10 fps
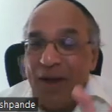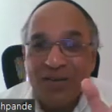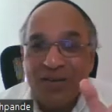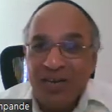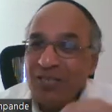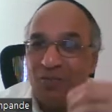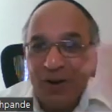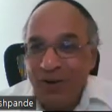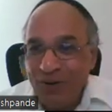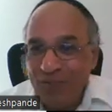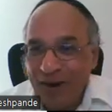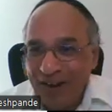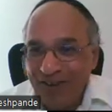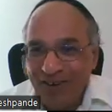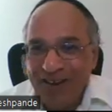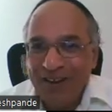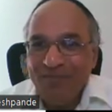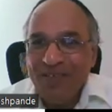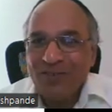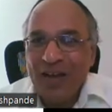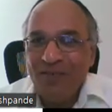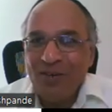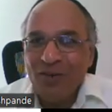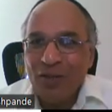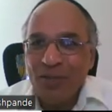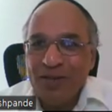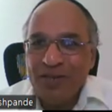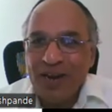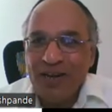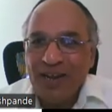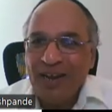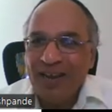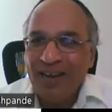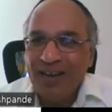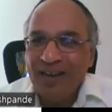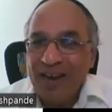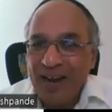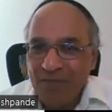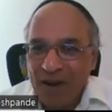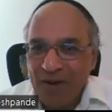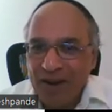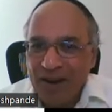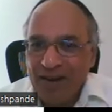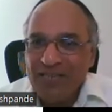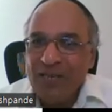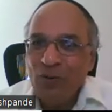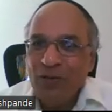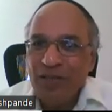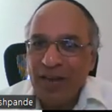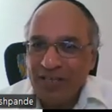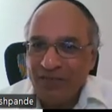My channel is for everybody. Okay. So I wish you all the best and take care, and bye-bye, and see you in the next